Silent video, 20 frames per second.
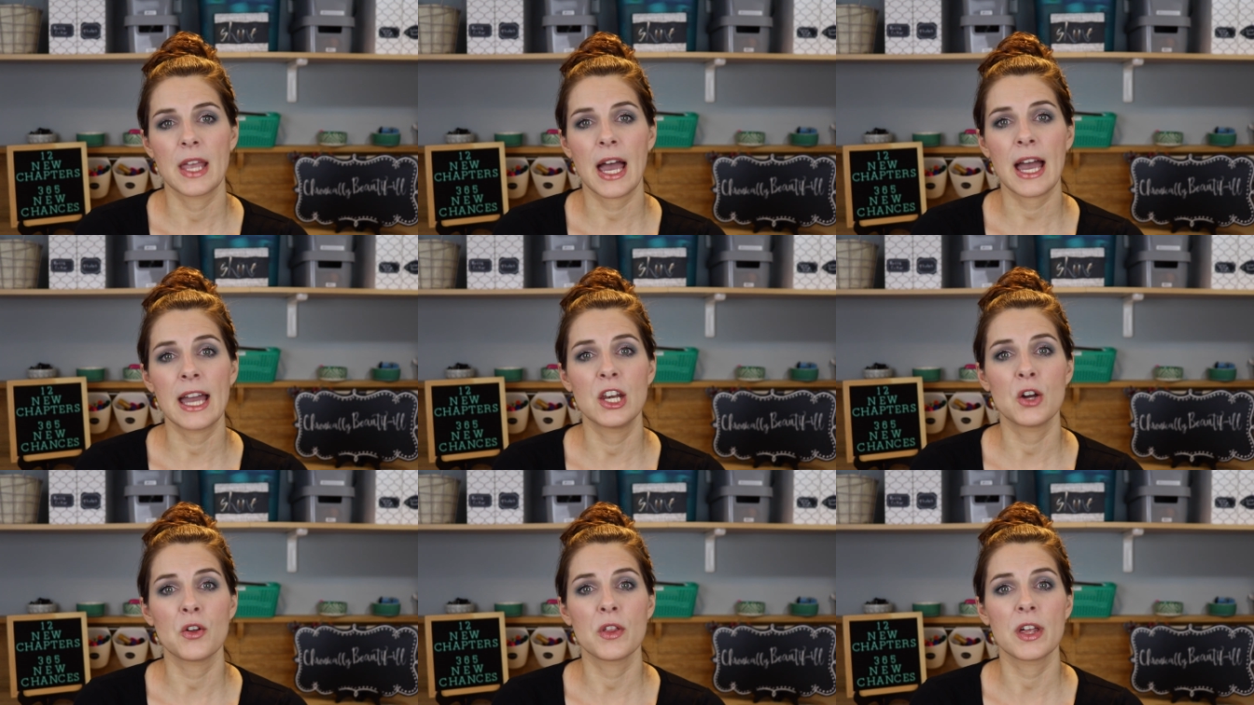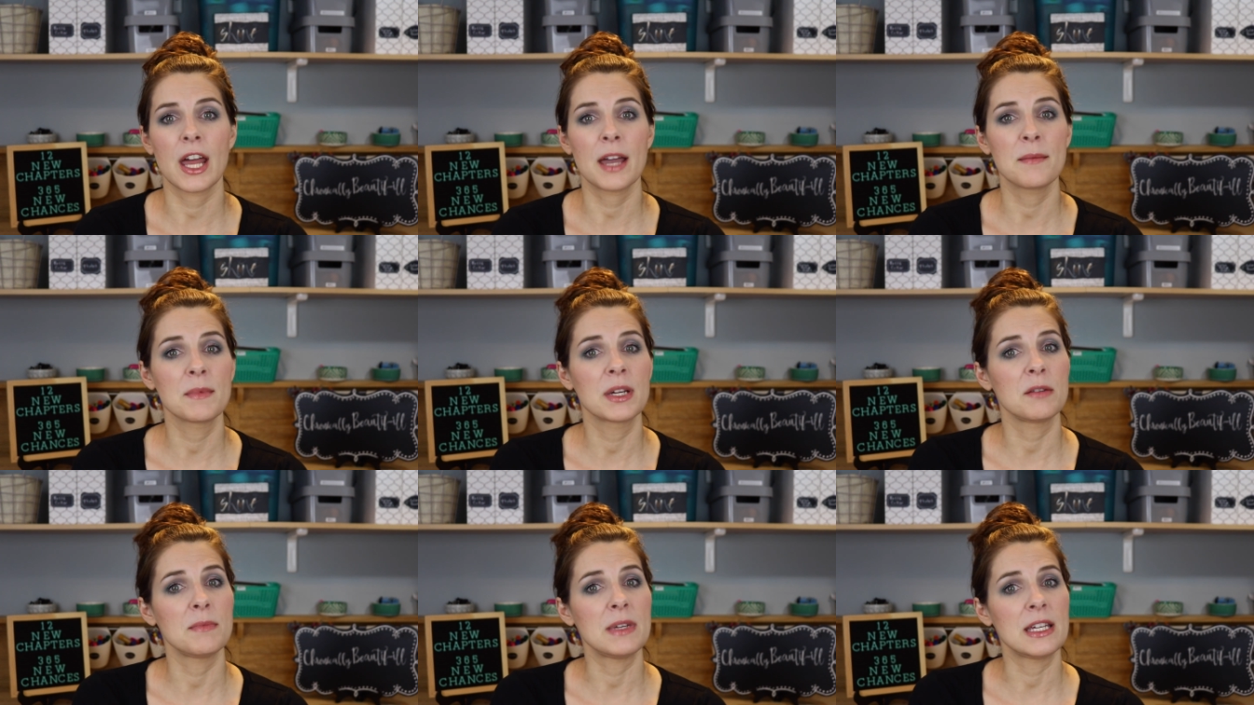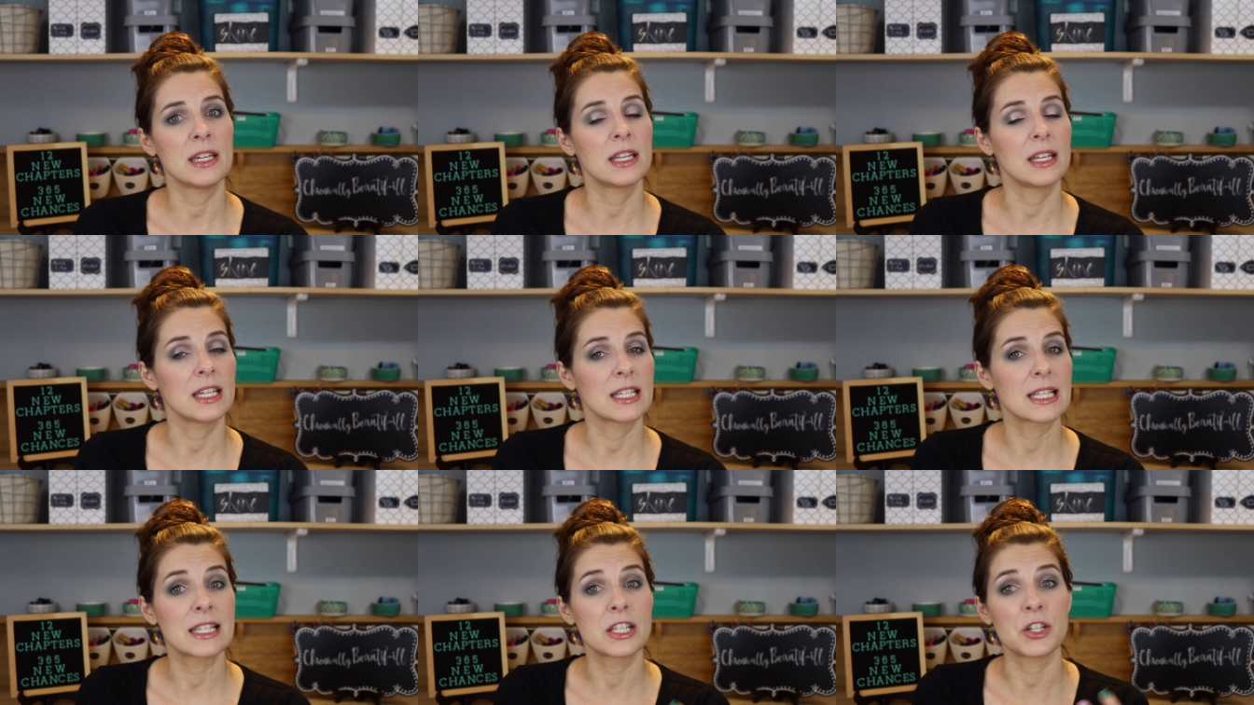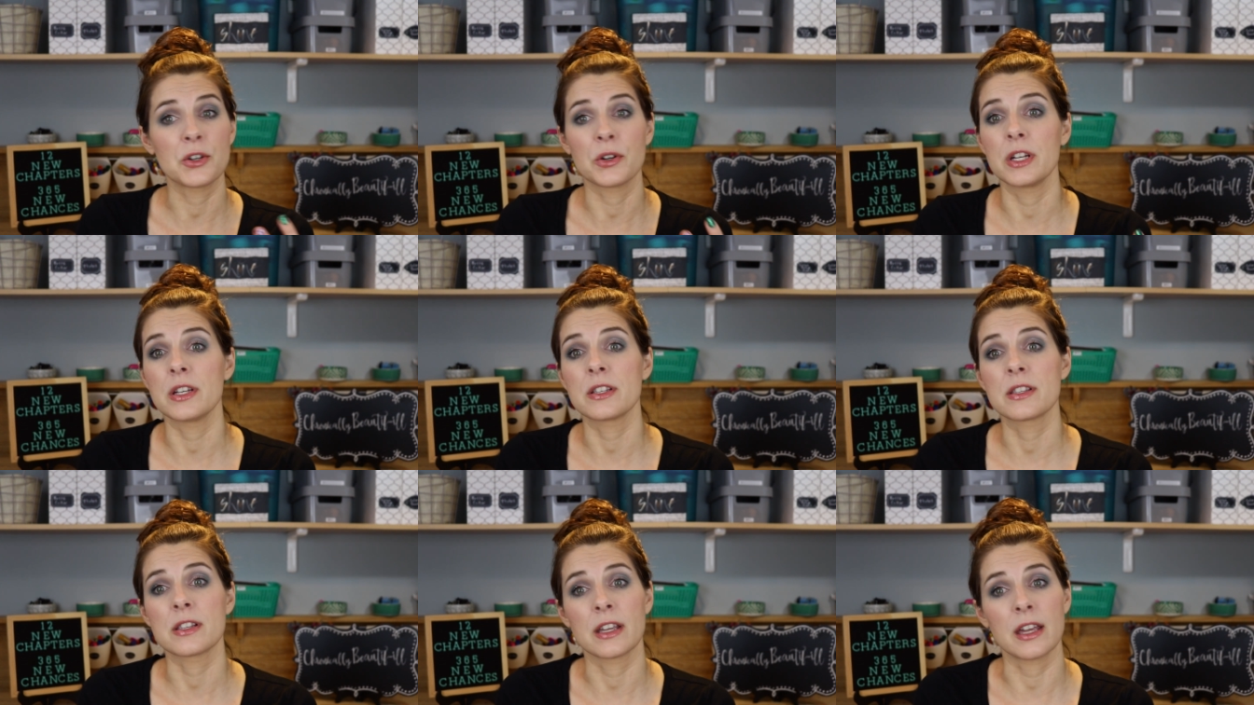I know that I'm going to be getting
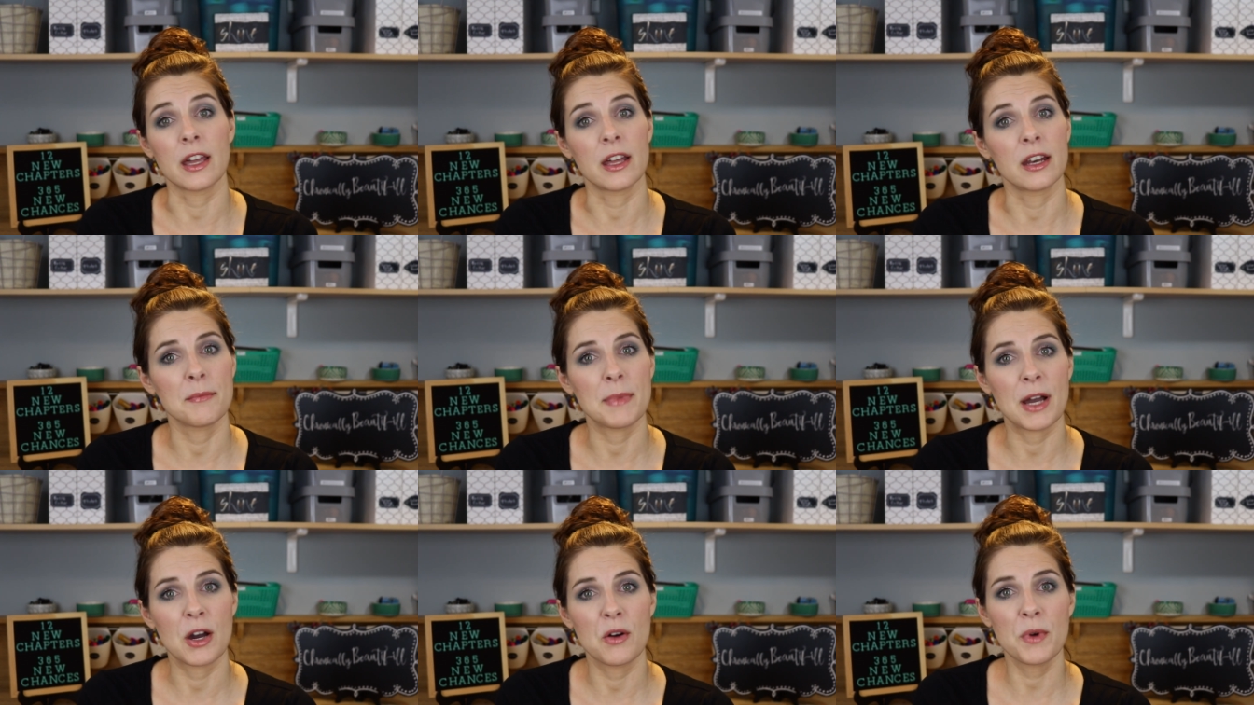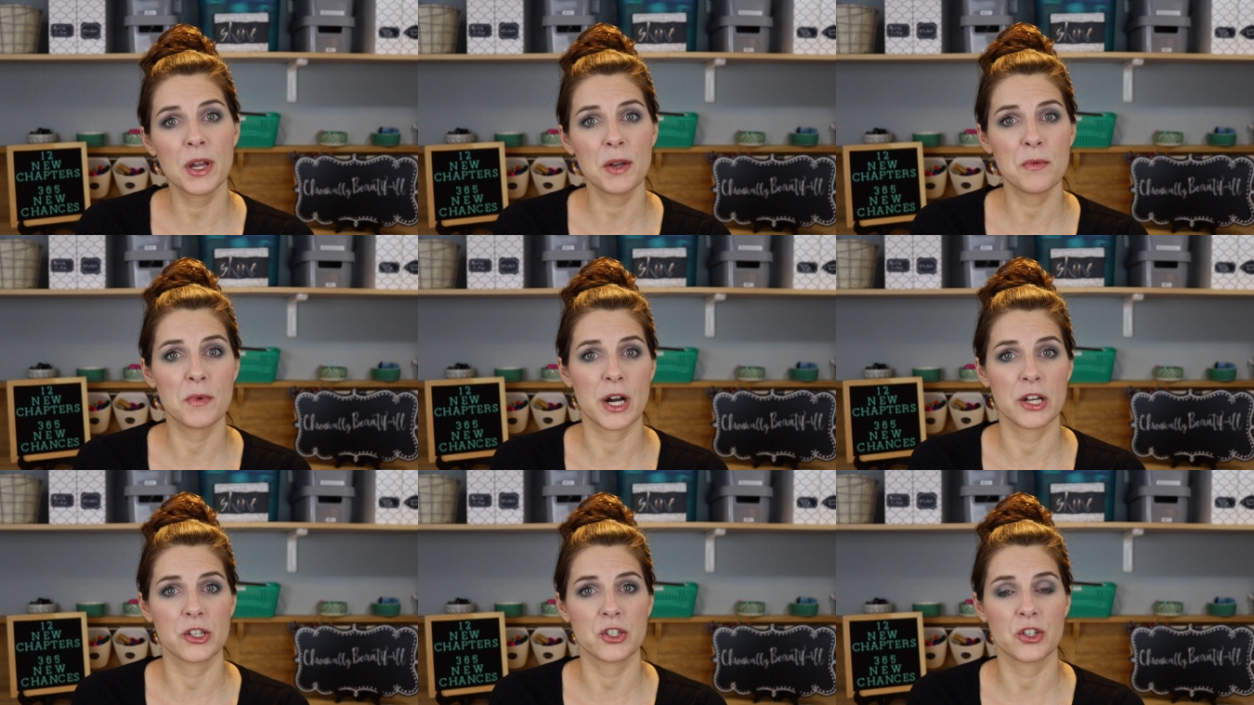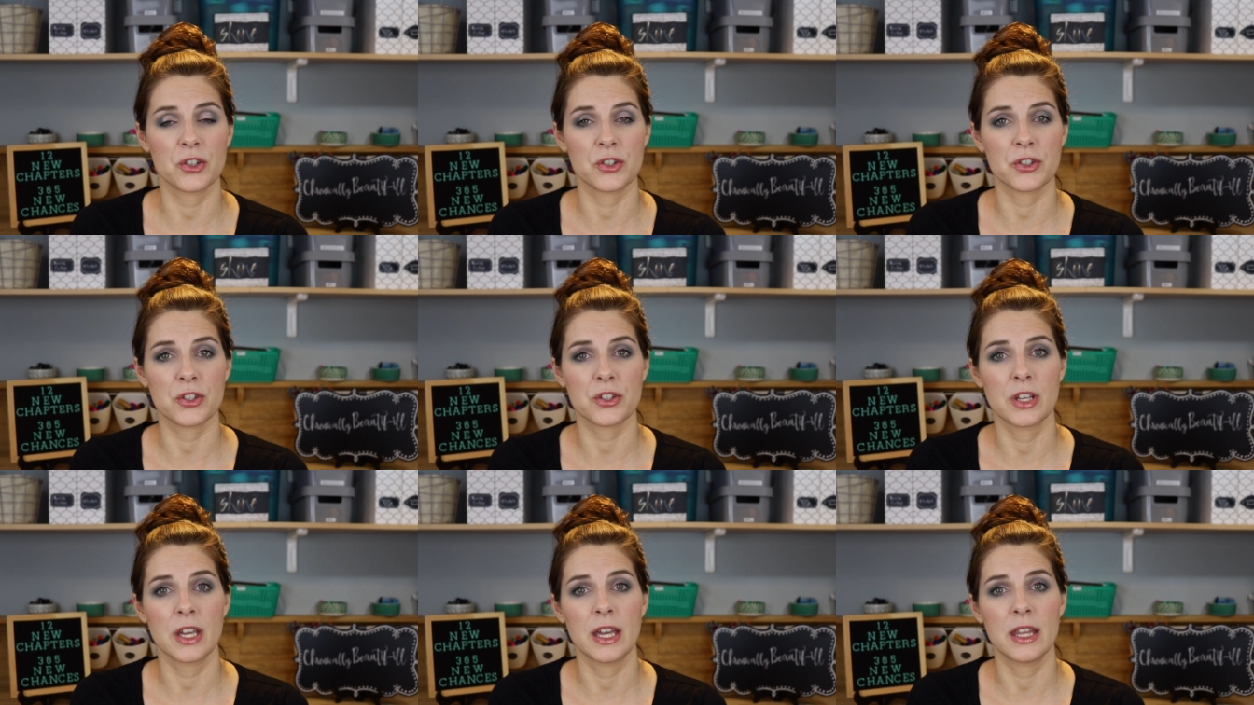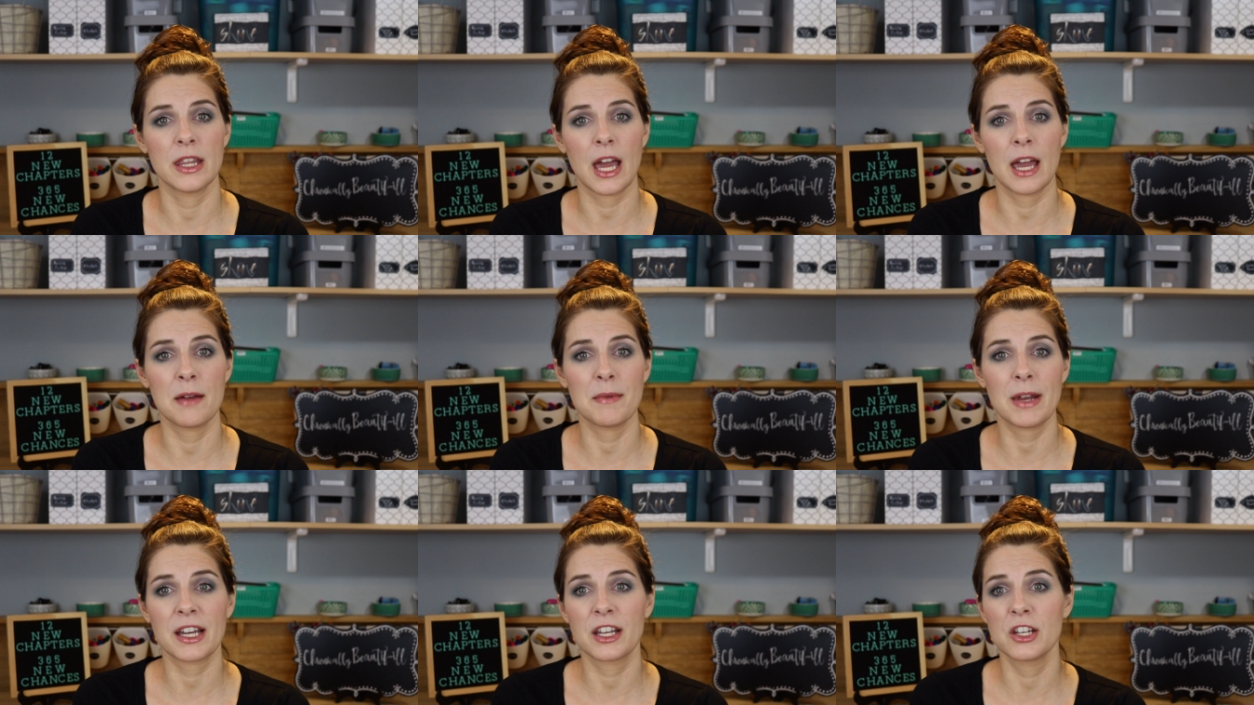serious again about Weight Watchers, and
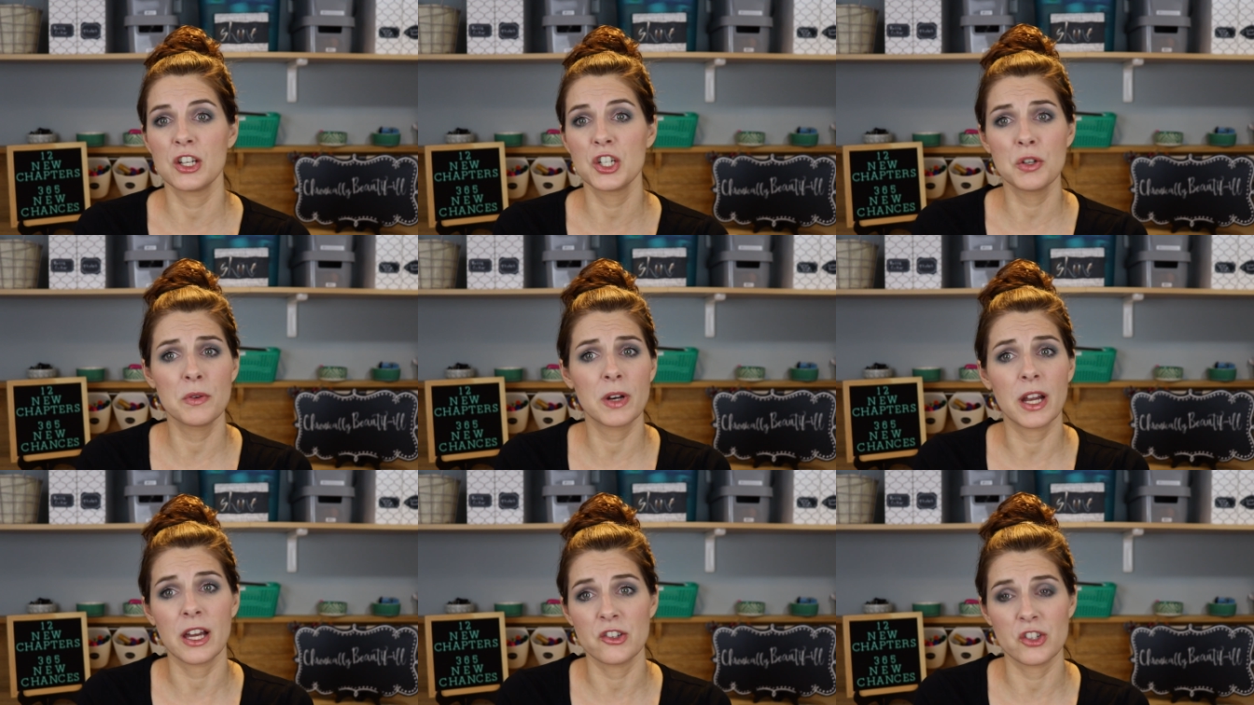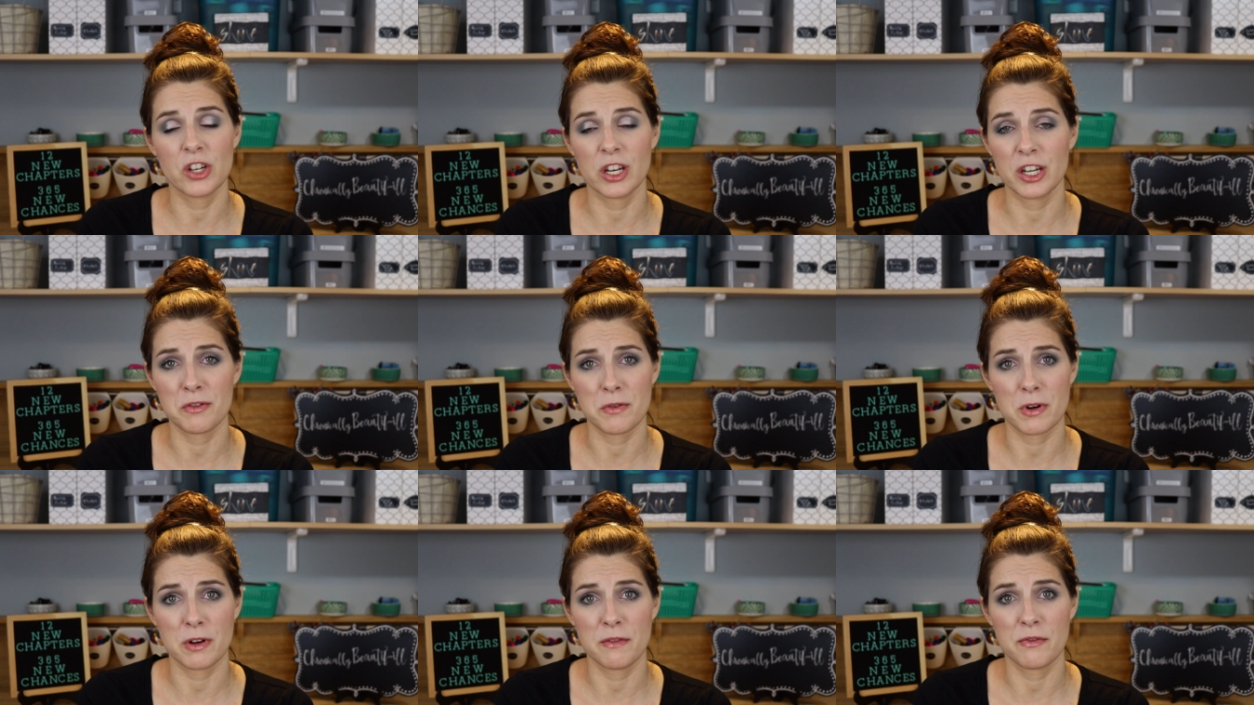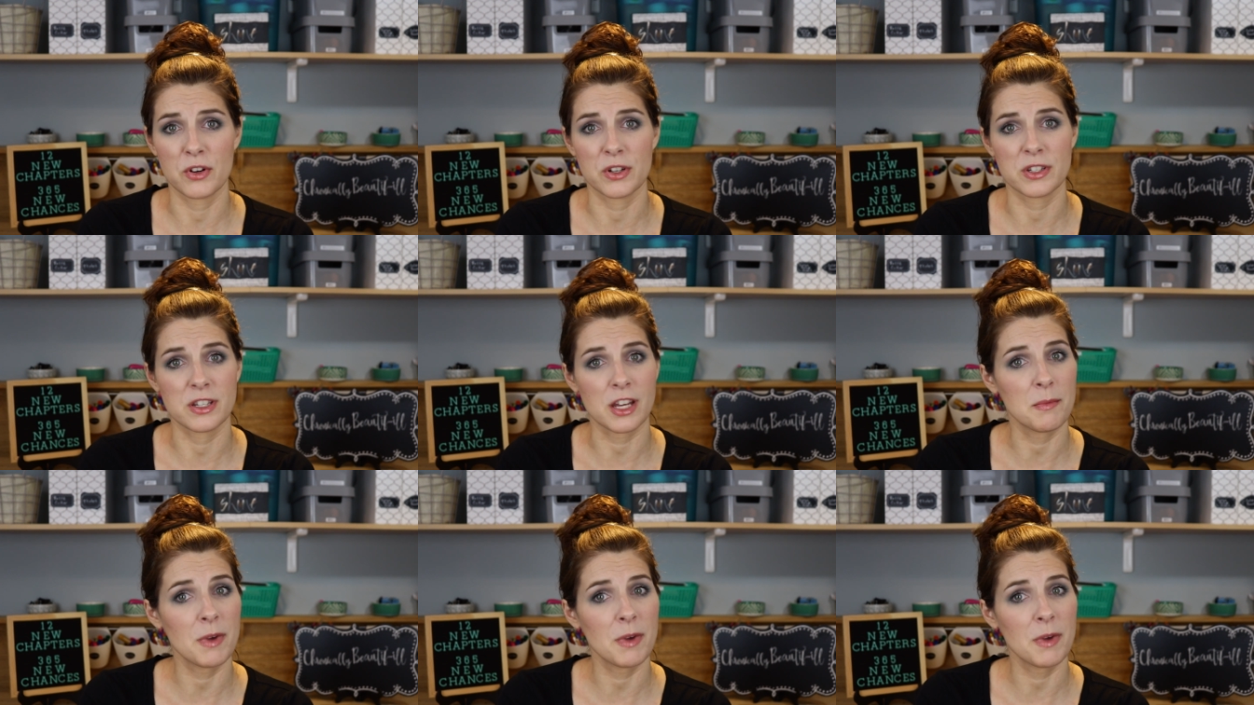I'm not going to do it on January 1st.